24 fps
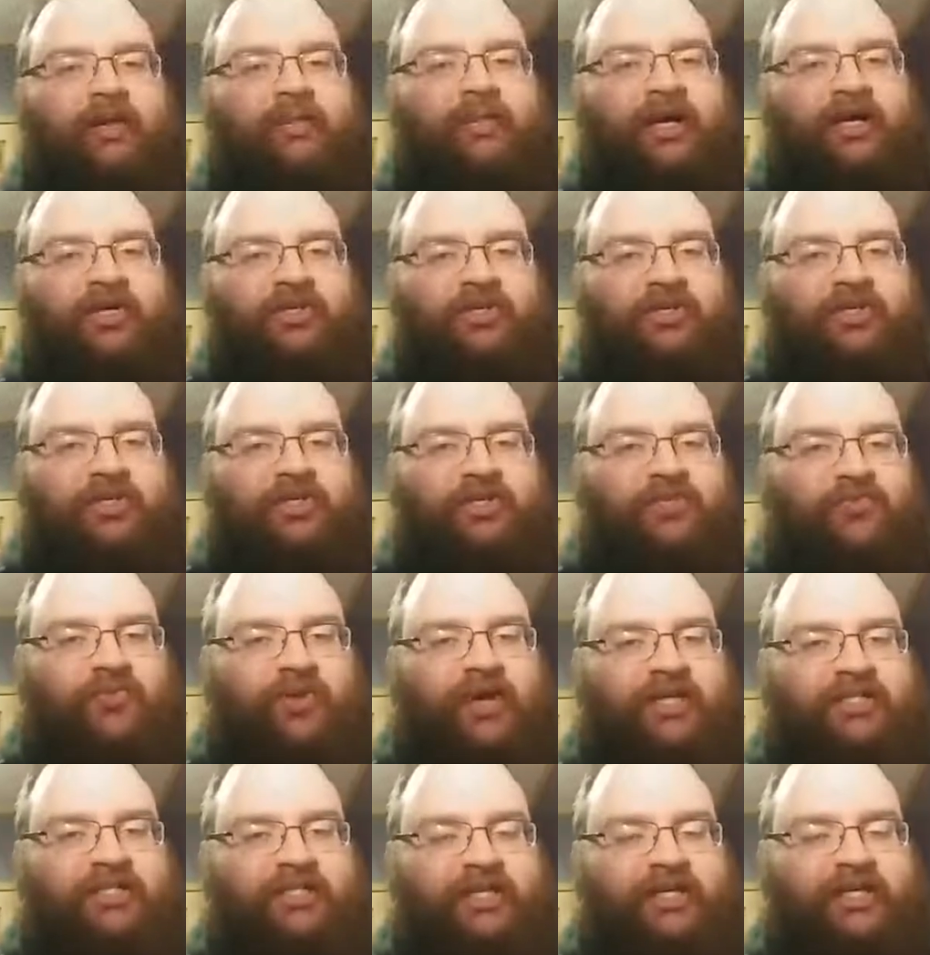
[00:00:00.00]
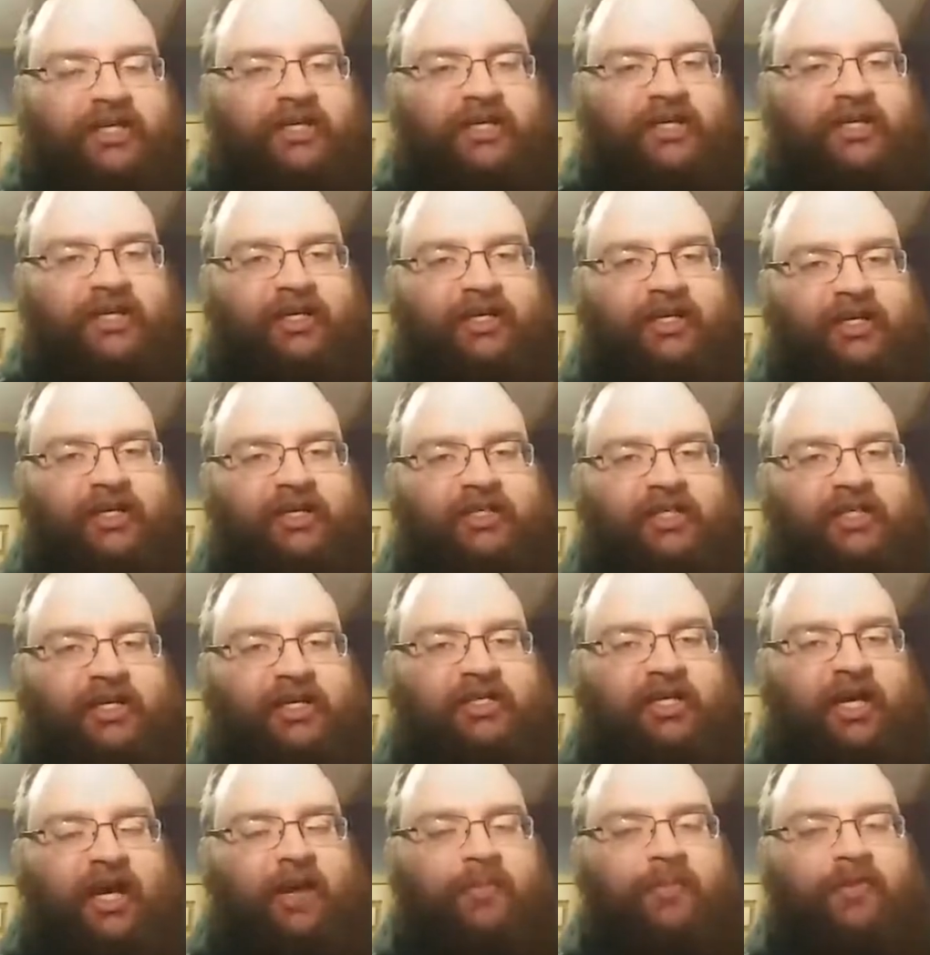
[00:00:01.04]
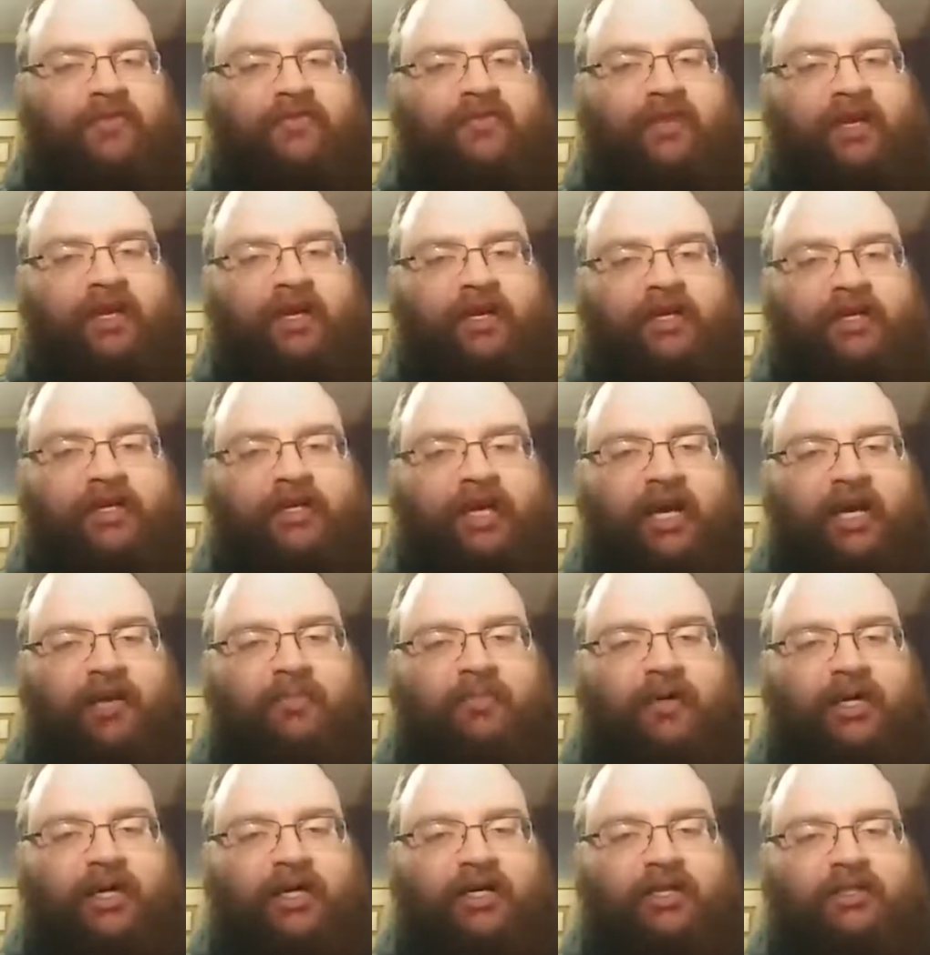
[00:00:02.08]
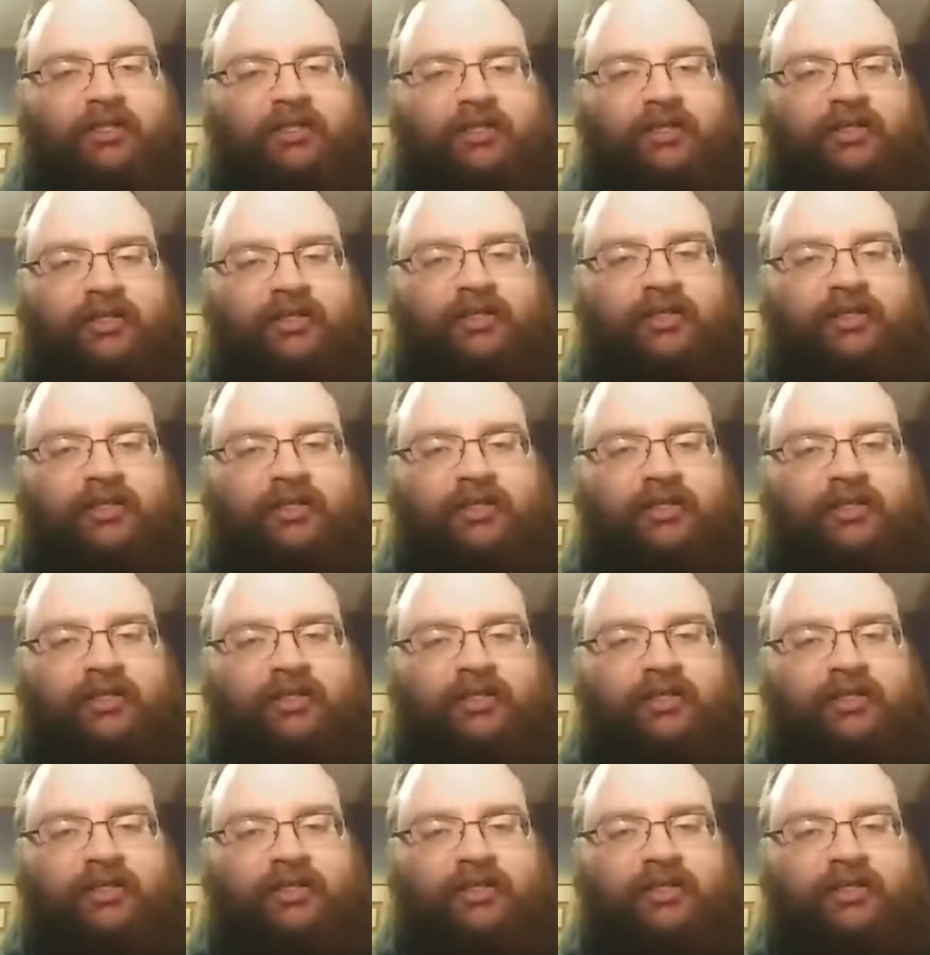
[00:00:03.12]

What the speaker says: actually just resting it. It's on top of a deck box,